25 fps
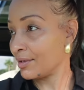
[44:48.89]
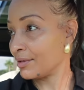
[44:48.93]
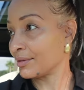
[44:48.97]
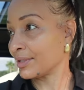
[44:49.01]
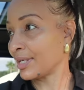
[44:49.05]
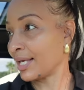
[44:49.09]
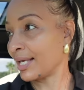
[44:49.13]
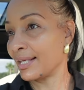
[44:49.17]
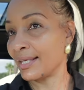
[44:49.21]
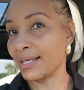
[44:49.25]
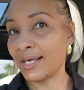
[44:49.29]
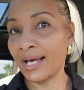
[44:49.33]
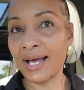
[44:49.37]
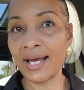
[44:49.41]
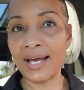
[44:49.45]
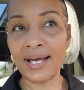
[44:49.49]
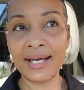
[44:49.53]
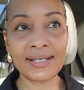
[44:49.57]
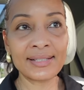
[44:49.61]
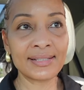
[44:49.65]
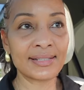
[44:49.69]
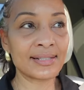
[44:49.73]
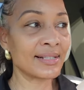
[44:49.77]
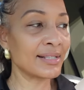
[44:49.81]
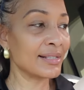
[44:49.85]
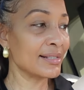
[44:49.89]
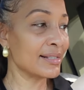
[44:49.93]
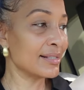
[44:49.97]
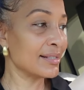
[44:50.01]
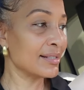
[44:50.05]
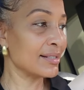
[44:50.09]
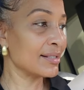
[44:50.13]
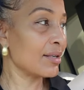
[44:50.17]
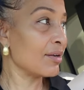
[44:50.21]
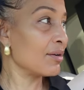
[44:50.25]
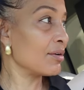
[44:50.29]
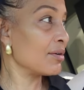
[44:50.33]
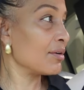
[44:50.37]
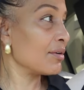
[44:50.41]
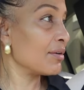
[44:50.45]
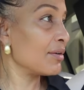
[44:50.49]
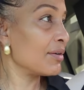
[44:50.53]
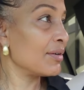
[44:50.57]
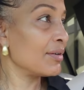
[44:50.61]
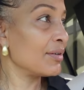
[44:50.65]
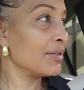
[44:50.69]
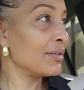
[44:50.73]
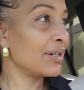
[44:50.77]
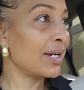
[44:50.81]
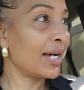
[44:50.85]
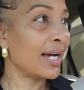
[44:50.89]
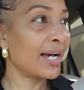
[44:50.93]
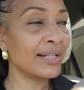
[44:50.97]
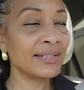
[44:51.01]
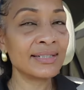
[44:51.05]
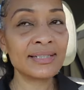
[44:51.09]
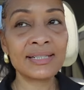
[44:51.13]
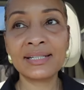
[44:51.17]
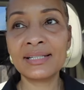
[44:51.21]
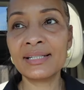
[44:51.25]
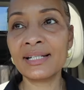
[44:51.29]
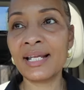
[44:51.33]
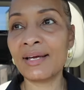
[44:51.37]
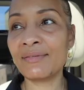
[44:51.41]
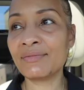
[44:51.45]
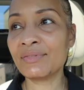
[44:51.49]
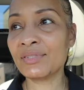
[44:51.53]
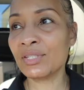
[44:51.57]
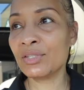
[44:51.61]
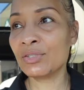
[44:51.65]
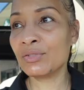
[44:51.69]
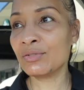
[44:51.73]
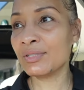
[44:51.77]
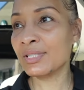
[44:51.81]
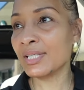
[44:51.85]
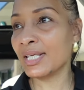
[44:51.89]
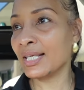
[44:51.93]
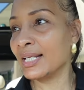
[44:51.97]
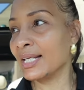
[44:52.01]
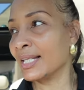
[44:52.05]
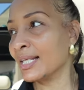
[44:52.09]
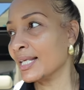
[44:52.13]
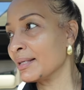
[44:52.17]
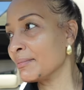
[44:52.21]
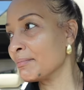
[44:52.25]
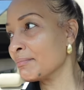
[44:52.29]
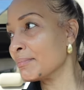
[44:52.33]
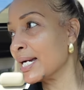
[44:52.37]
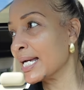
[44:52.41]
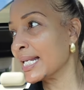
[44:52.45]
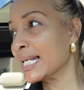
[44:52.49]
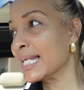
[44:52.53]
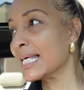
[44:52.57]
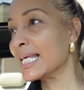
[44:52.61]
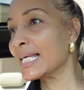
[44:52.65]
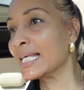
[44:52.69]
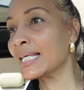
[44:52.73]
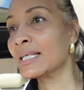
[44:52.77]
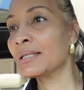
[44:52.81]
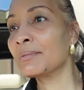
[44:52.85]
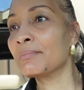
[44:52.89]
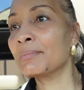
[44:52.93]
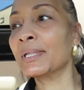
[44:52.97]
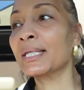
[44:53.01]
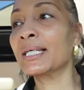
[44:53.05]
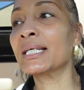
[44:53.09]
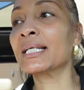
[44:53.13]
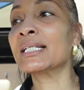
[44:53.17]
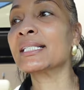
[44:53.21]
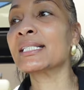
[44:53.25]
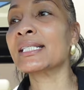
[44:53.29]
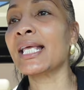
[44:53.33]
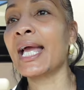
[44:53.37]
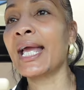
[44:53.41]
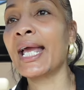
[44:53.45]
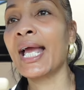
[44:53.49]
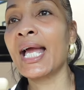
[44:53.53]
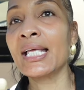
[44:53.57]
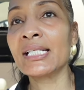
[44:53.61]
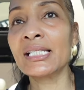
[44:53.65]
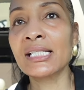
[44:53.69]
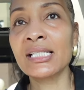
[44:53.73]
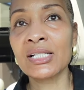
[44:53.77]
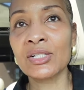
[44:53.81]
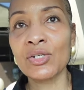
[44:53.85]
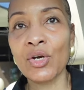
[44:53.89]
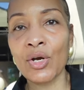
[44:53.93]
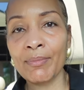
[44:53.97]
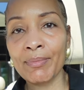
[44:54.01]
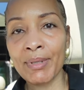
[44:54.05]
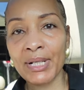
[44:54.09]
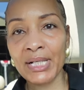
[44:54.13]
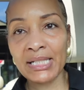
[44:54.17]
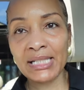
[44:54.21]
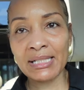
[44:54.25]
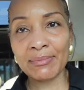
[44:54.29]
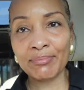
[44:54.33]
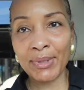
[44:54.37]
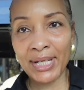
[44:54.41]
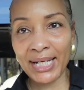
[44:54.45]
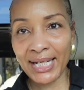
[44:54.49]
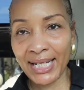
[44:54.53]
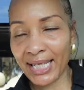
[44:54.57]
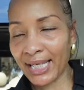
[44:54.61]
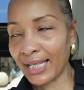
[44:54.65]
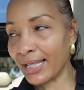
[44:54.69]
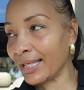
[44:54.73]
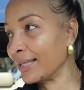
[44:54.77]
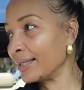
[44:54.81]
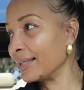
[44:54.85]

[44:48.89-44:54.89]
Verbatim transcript: okay guys, so I didn't have to use any money because I had Starbucks money.